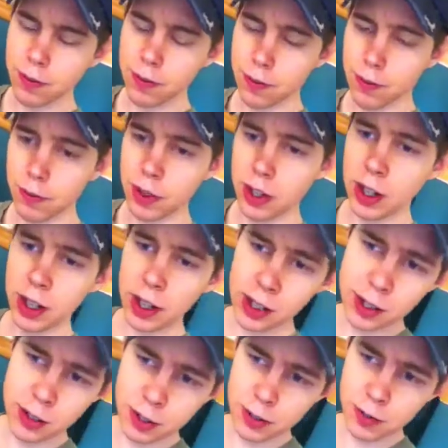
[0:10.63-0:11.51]

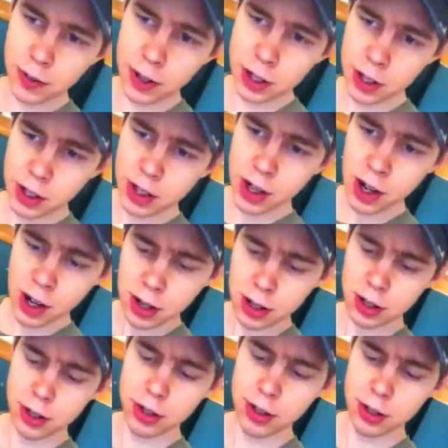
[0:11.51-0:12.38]
vegans and
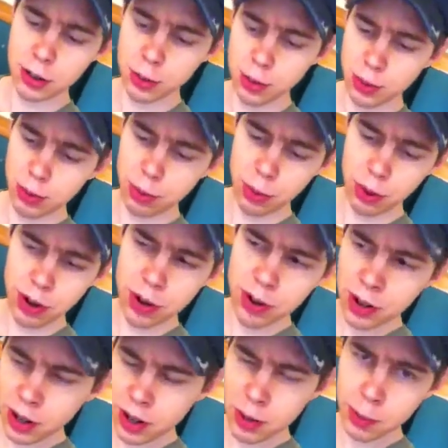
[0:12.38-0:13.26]
vegetarians is, where do
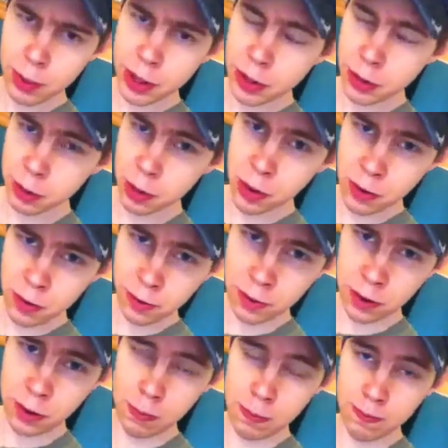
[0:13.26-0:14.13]
you get your B12
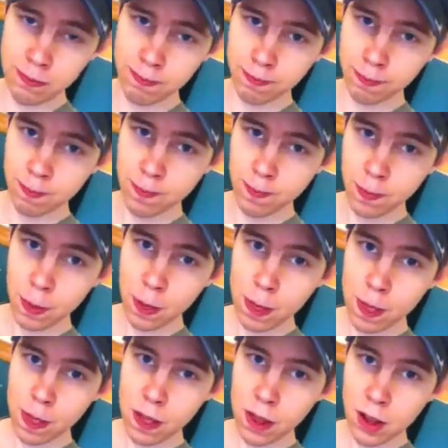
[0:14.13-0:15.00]
from?
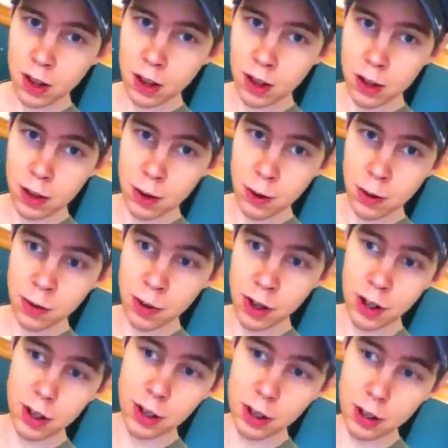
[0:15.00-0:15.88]
You know,
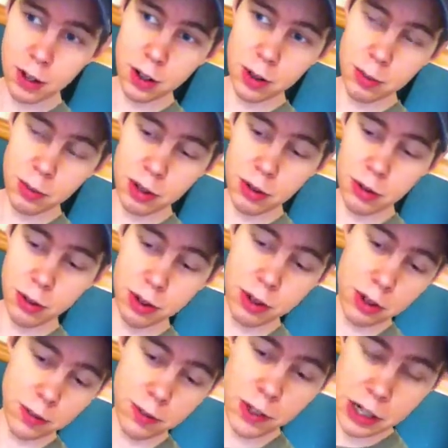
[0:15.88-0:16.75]
like, you're going to be
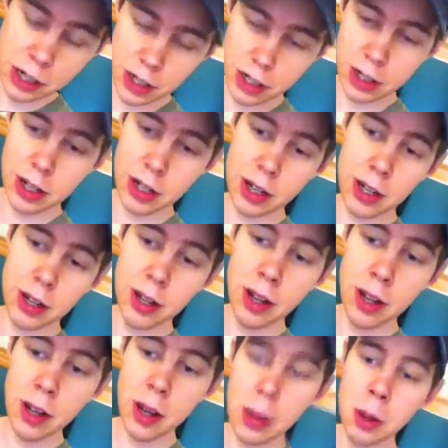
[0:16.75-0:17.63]
really deficient in it.
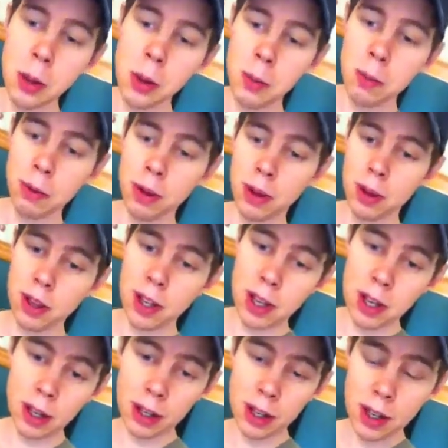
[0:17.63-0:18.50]
But the
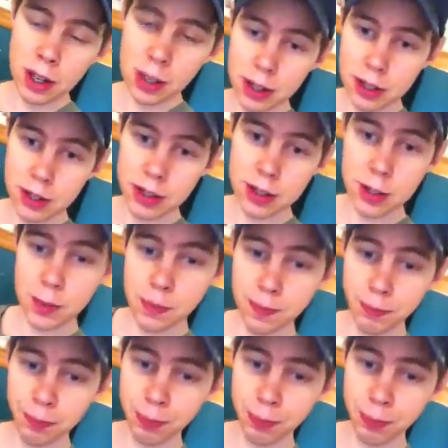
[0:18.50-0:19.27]
thing is,